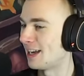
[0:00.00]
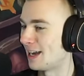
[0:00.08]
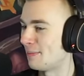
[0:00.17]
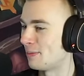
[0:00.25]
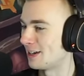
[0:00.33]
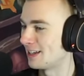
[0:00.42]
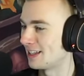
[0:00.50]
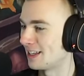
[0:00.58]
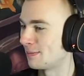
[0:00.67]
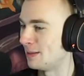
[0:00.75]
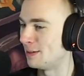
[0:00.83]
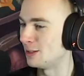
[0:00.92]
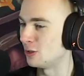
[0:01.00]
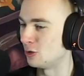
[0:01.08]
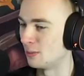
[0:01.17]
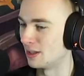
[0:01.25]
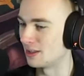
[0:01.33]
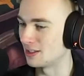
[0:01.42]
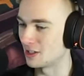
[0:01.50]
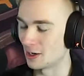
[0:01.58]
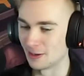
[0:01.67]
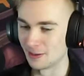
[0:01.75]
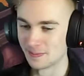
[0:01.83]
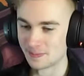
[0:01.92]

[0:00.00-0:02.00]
I bought it like maybe two months ago.